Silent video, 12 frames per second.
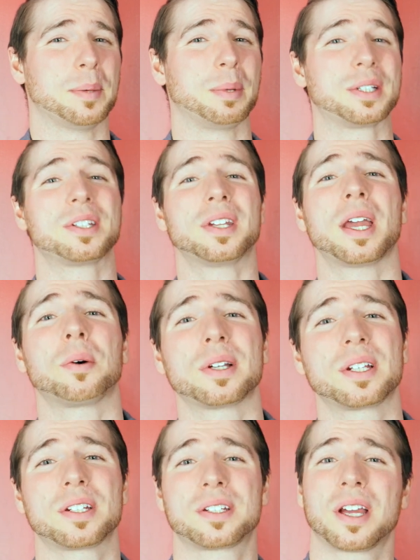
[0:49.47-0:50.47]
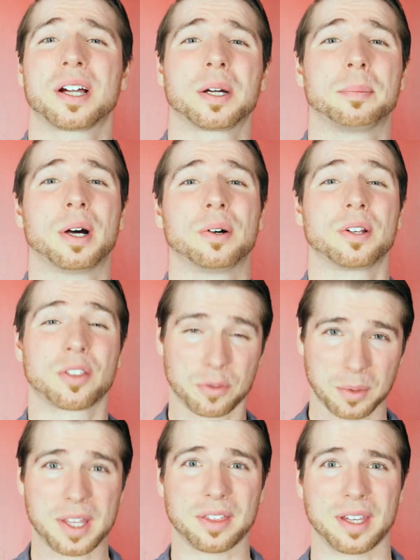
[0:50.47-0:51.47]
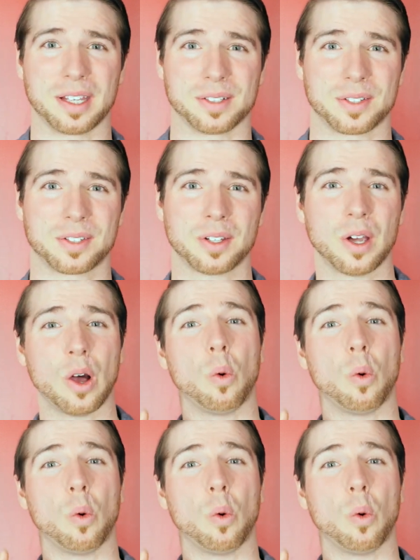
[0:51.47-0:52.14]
but today I wanted to talk about three things.